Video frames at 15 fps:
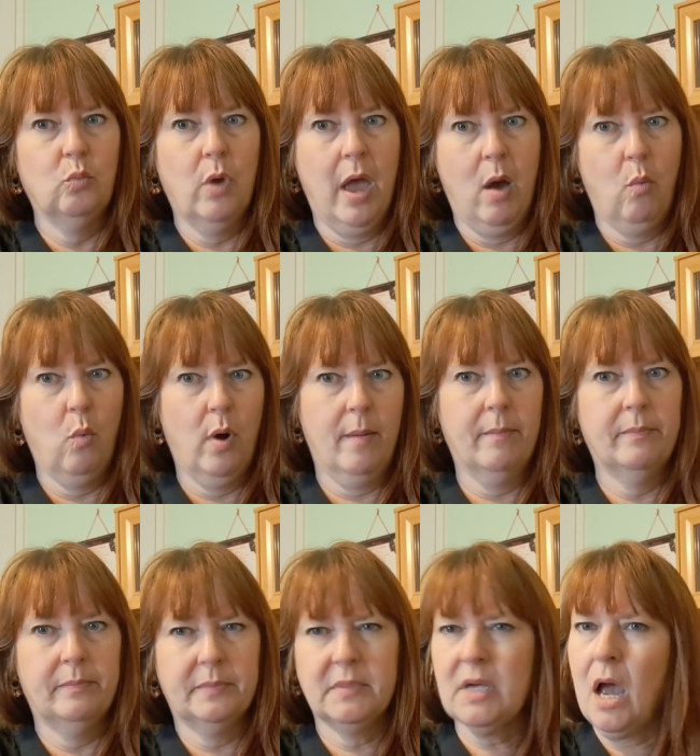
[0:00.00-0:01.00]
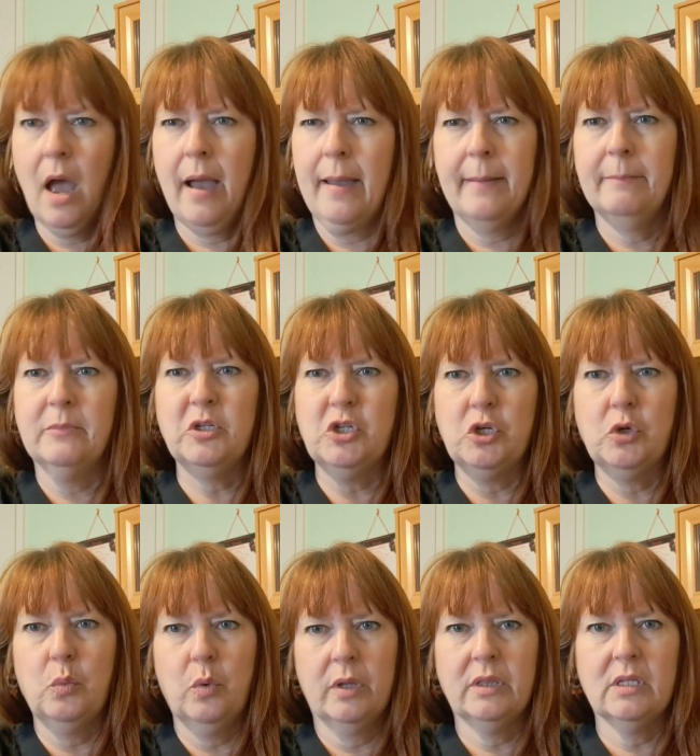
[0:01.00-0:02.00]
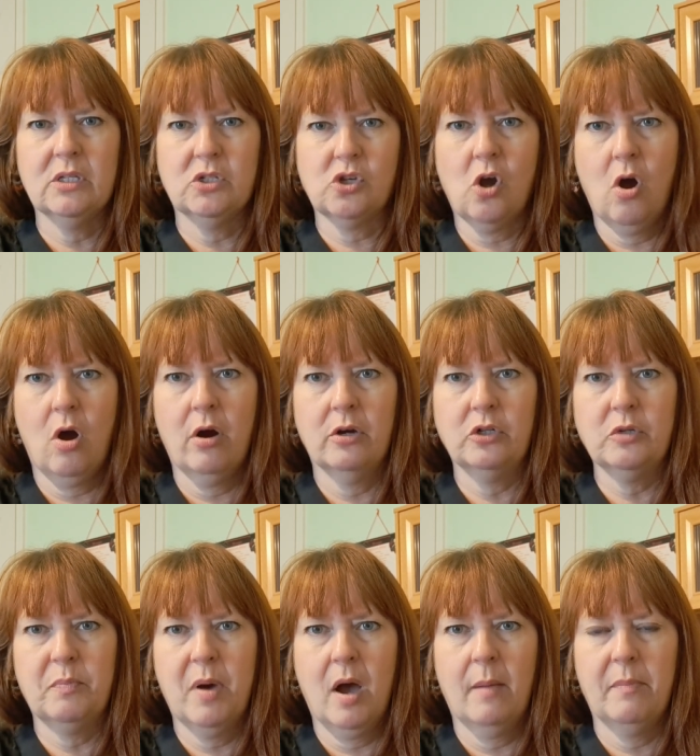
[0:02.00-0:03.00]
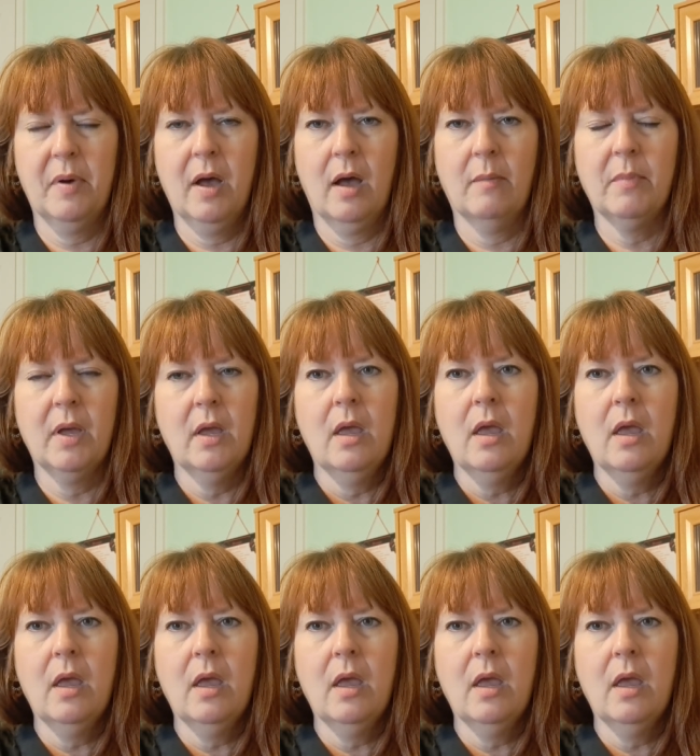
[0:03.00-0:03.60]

at what time do you want this card to pop up?